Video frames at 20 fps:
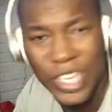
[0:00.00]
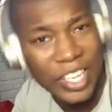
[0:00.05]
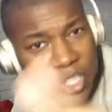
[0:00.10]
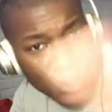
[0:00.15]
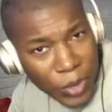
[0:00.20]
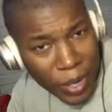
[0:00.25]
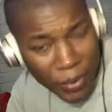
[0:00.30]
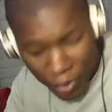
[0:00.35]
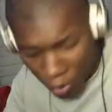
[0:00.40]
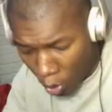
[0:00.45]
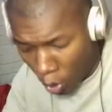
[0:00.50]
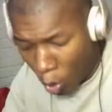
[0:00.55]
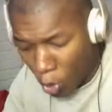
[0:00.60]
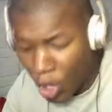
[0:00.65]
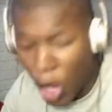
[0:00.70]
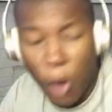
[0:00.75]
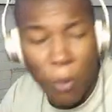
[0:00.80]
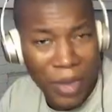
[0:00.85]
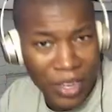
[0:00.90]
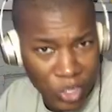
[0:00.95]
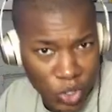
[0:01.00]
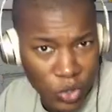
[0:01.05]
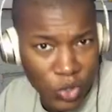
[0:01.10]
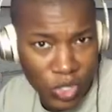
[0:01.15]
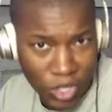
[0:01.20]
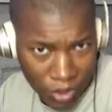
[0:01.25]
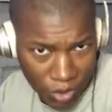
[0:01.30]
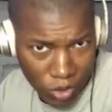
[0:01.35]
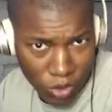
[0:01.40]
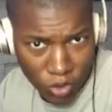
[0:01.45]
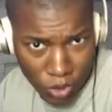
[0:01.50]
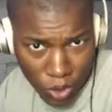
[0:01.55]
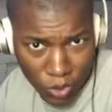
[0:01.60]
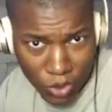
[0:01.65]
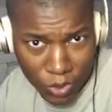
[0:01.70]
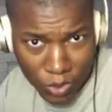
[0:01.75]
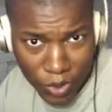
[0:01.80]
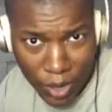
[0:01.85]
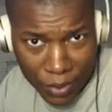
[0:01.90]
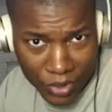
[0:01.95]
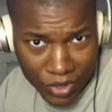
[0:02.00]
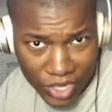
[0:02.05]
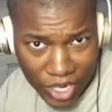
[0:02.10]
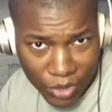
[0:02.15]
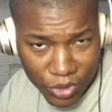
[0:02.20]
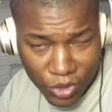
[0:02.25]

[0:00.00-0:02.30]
Make sure you guys subscribe. Oh, yo, make sure you you know subscribe to